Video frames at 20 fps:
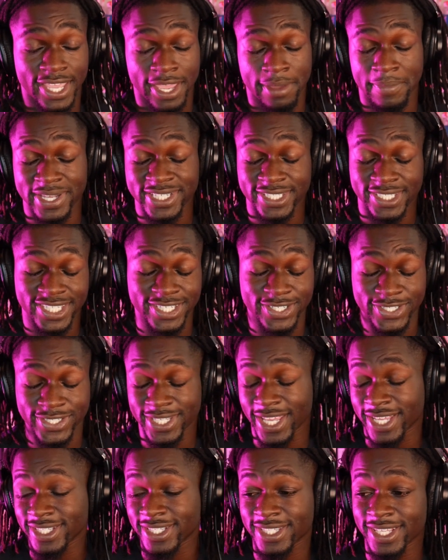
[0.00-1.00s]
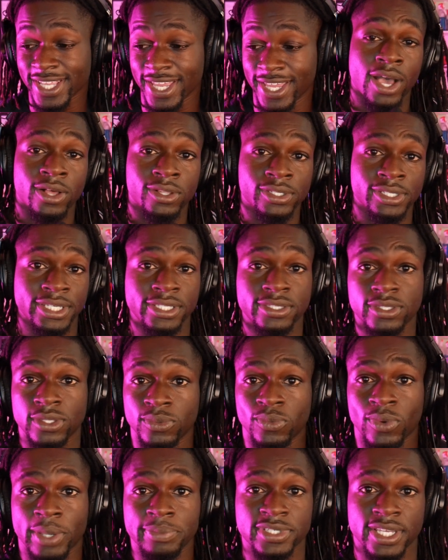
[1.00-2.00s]
and my skill sets, I'll link the
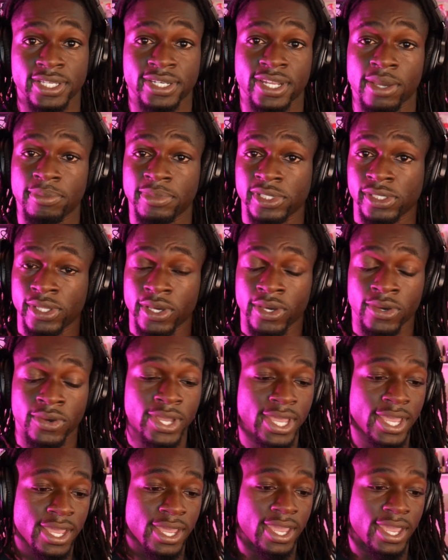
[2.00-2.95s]
website down below